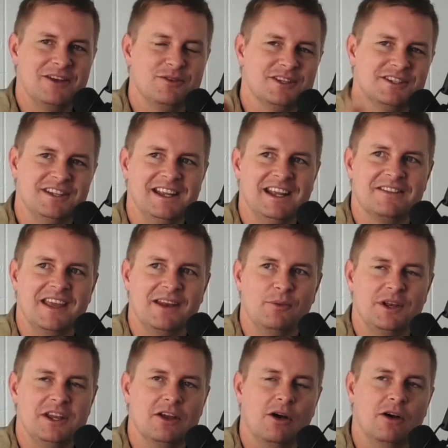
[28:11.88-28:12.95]
interesting. And then
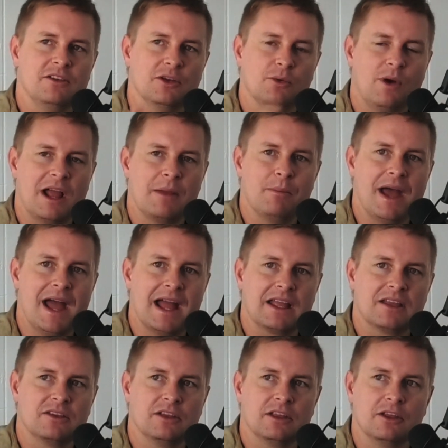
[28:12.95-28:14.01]
when you're on your way back,
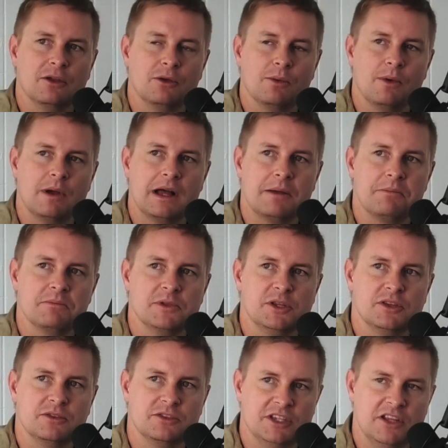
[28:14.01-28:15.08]
you um,
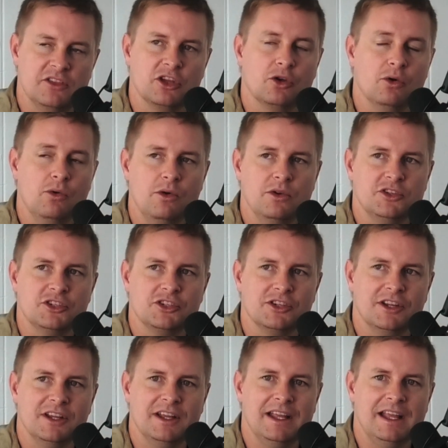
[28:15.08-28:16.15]
you see the gorge.
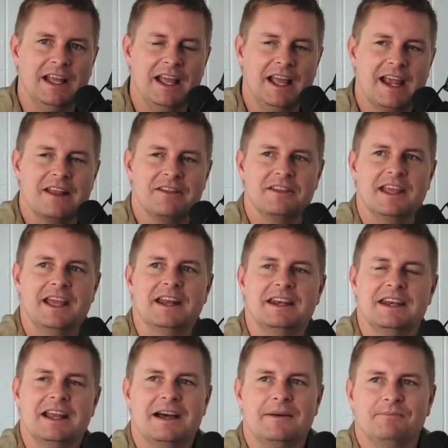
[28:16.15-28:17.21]
Yes. And
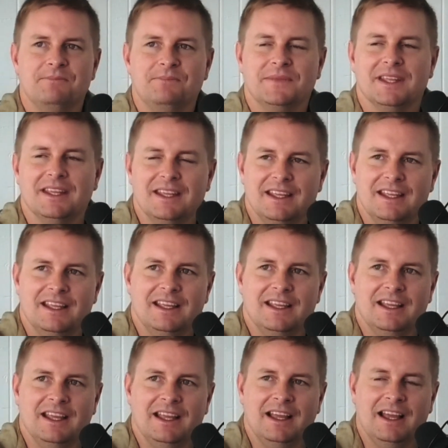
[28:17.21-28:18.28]
then um,
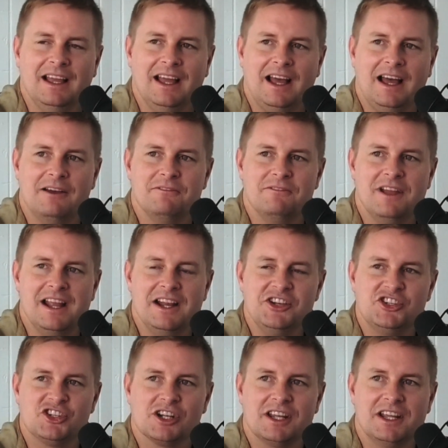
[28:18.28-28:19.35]

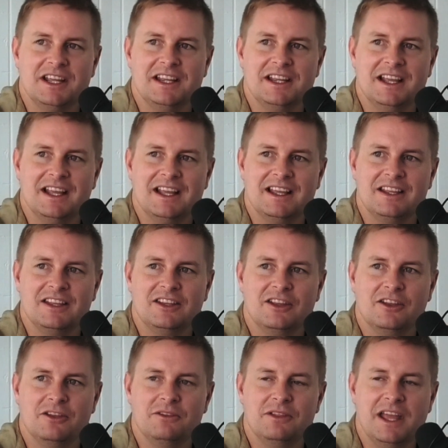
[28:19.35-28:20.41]
eventually
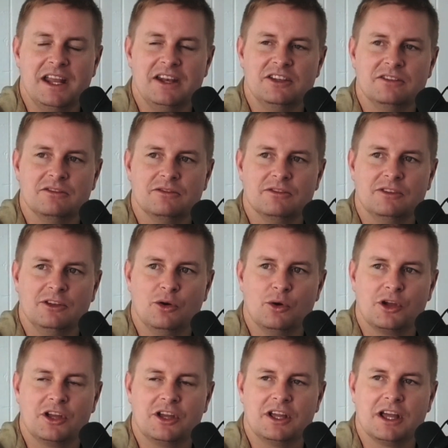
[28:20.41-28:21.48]
you then
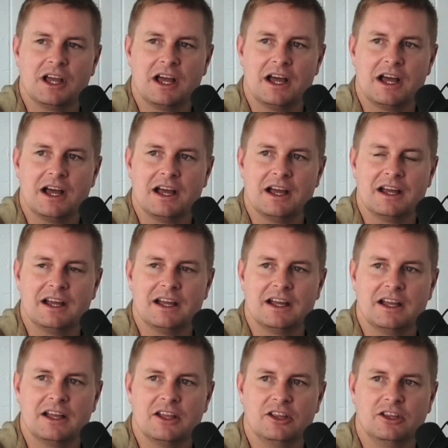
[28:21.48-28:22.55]
look uh,
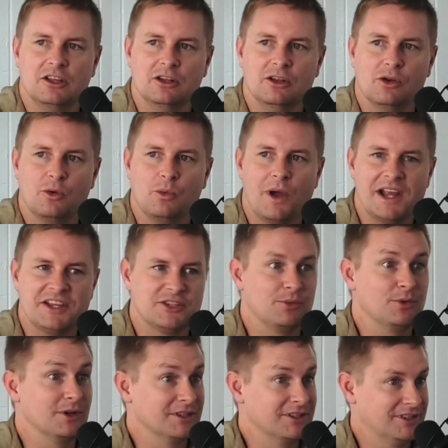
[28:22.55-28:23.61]
you look
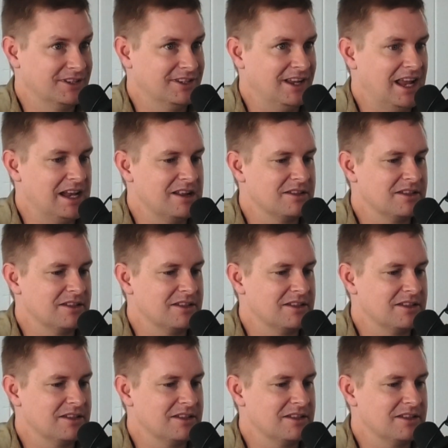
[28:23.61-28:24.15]
westwards and you